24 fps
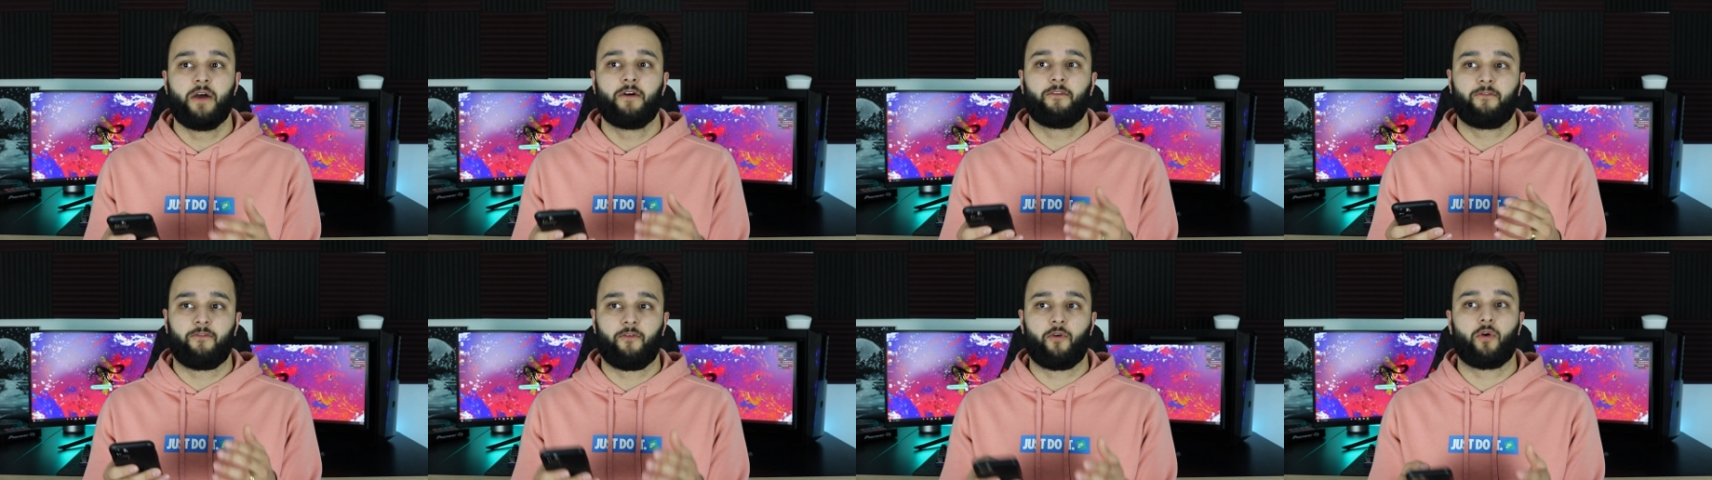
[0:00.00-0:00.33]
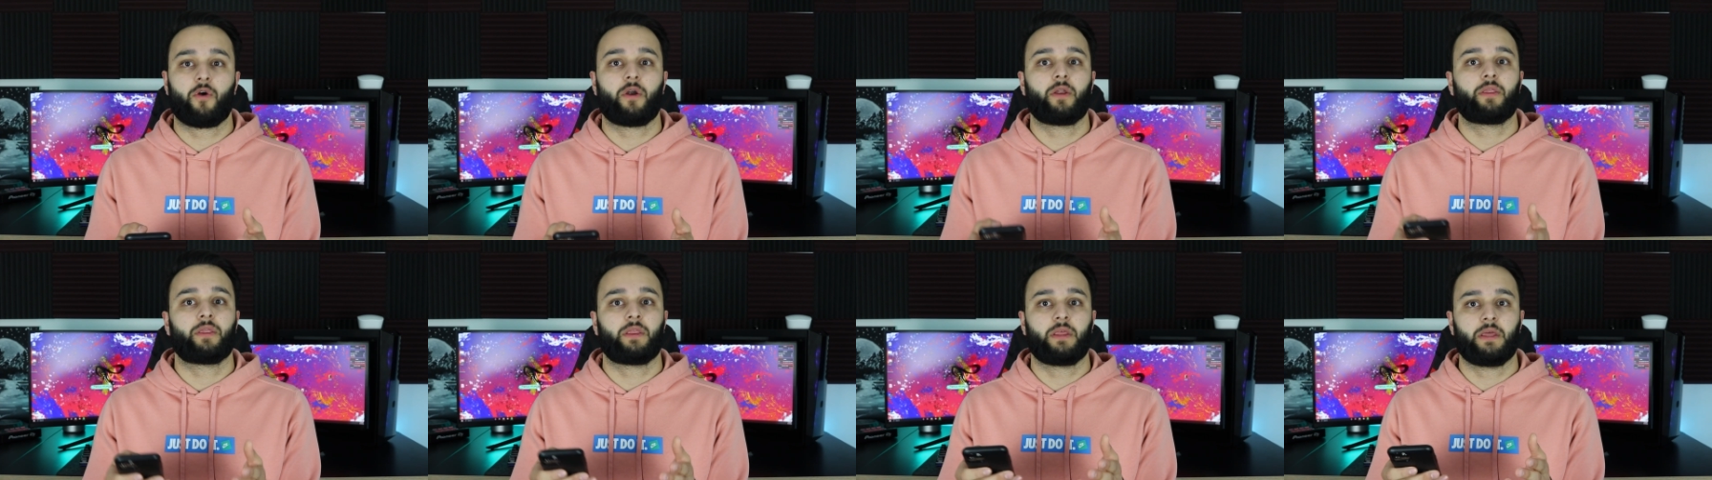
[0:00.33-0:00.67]

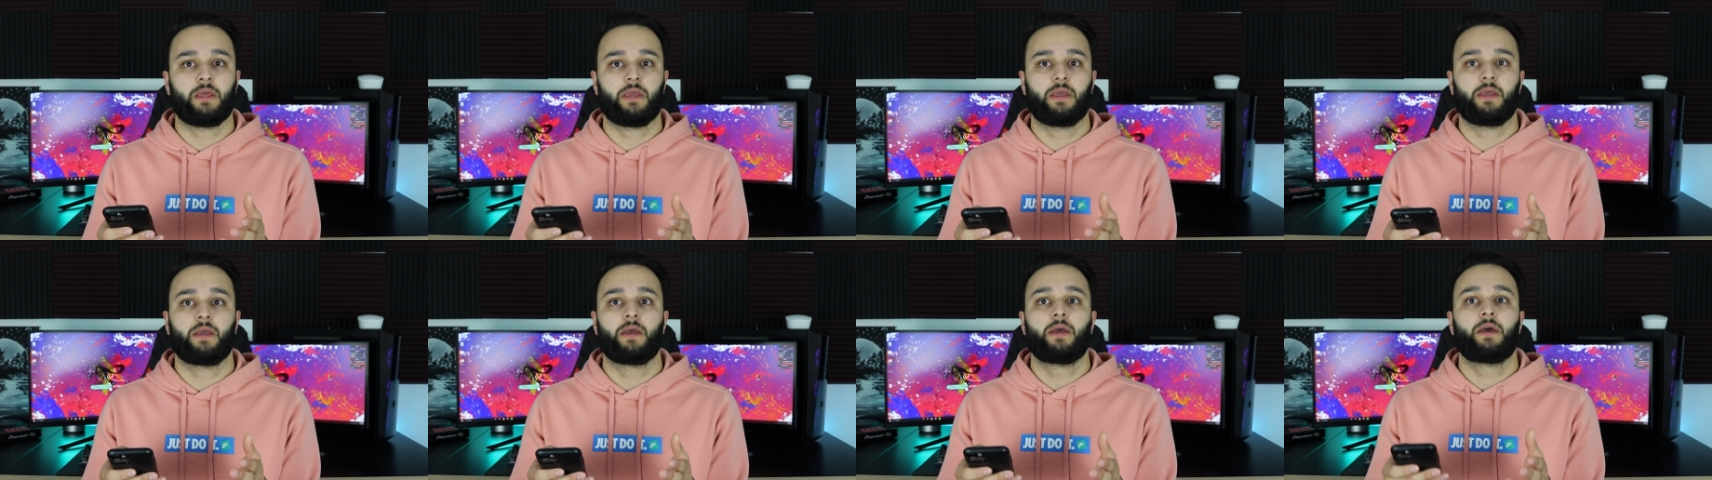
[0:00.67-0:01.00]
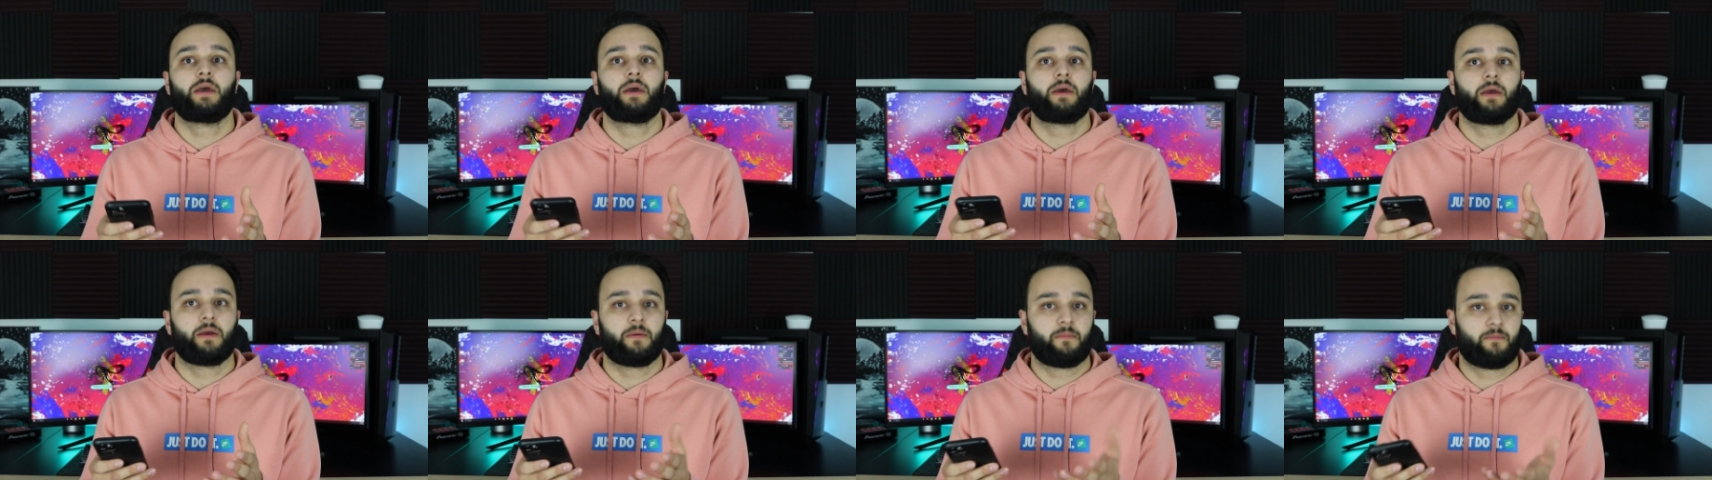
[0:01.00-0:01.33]
for the
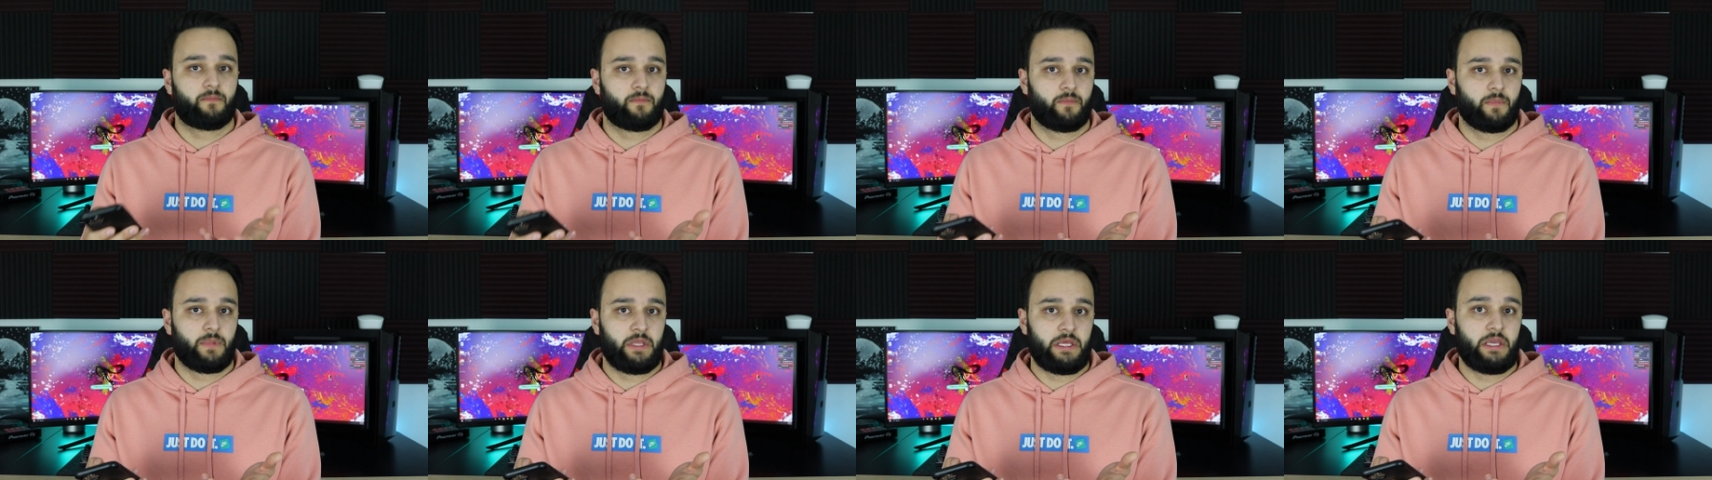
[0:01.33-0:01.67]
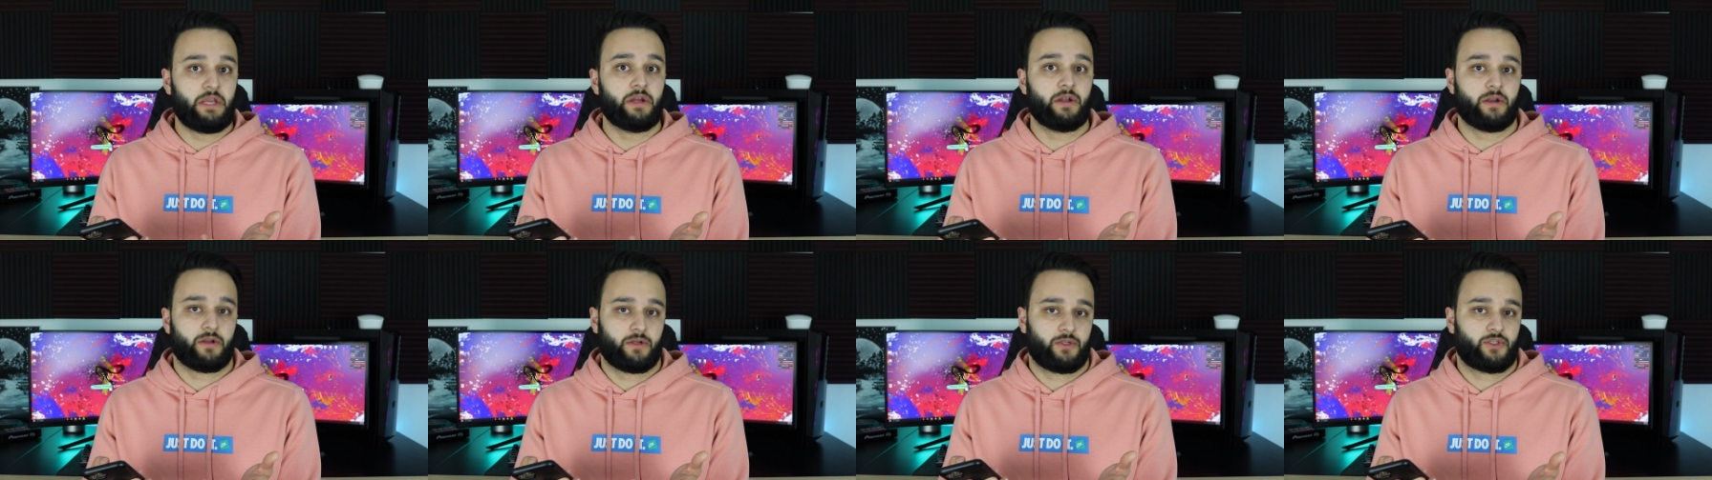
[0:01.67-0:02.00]

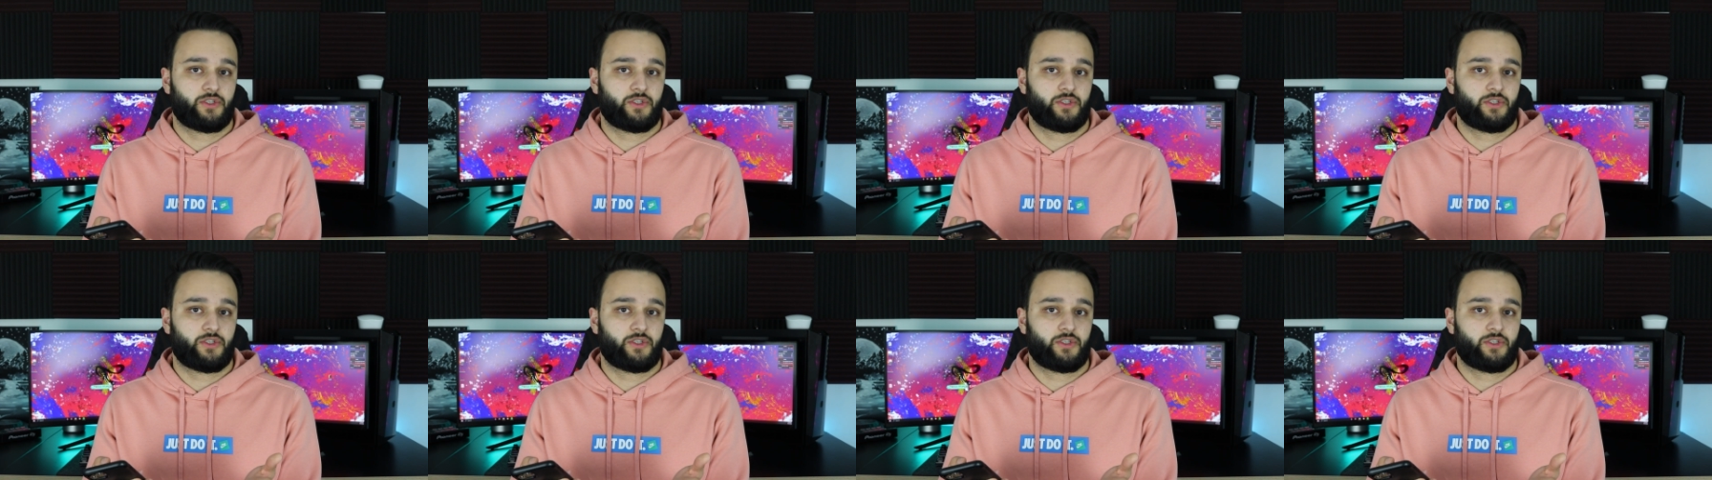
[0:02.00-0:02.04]
year.